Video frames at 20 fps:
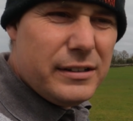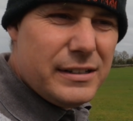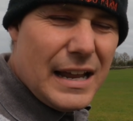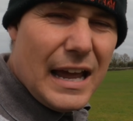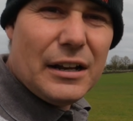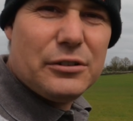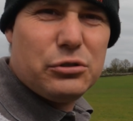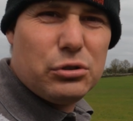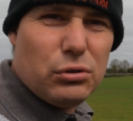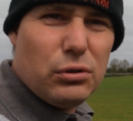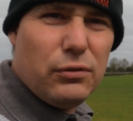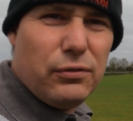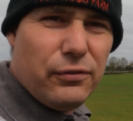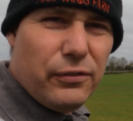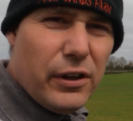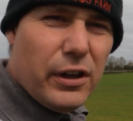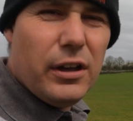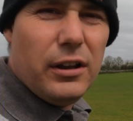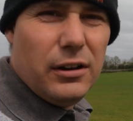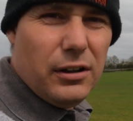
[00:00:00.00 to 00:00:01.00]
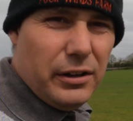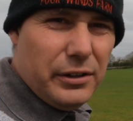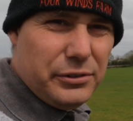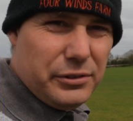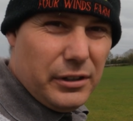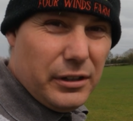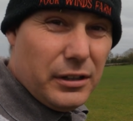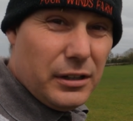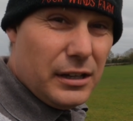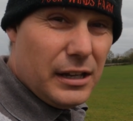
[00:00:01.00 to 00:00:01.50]
natural
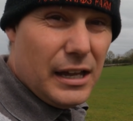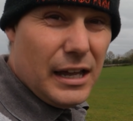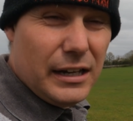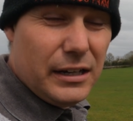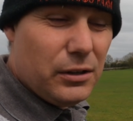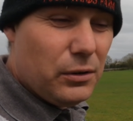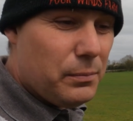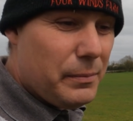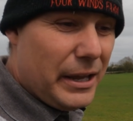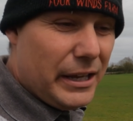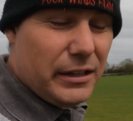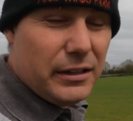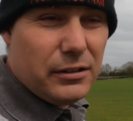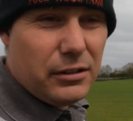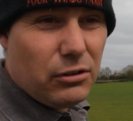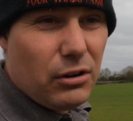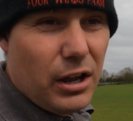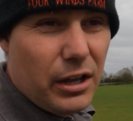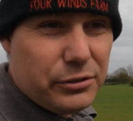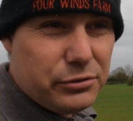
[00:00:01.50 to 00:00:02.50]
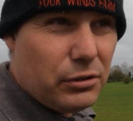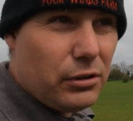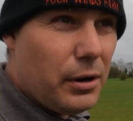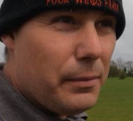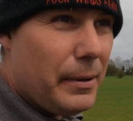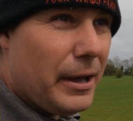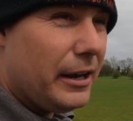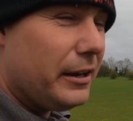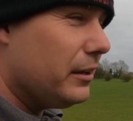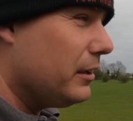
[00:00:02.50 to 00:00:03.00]
fertilizer and it will make your grass
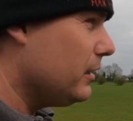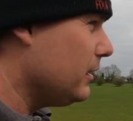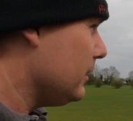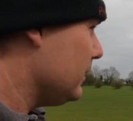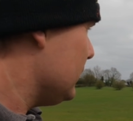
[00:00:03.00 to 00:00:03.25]
grow better.